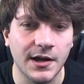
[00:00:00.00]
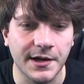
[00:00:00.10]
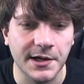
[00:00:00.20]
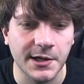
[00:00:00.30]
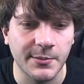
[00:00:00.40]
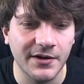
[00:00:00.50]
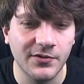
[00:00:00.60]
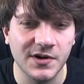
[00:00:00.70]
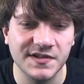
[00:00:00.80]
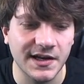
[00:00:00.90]
Um, of
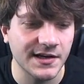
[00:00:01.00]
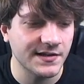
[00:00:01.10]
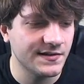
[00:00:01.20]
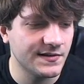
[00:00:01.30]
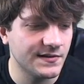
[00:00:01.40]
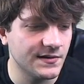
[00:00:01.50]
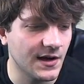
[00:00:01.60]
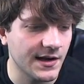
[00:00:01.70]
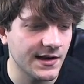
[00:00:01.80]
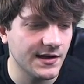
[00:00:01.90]
course, I,
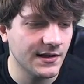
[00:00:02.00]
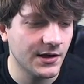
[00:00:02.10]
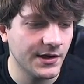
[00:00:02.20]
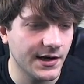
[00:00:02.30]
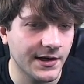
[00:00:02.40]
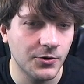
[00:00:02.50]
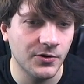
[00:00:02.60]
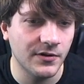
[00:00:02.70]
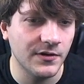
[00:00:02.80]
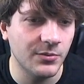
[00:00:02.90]
I cut
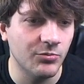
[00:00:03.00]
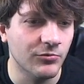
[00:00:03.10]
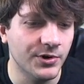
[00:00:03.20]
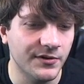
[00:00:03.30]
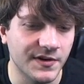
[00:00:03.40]
out the root of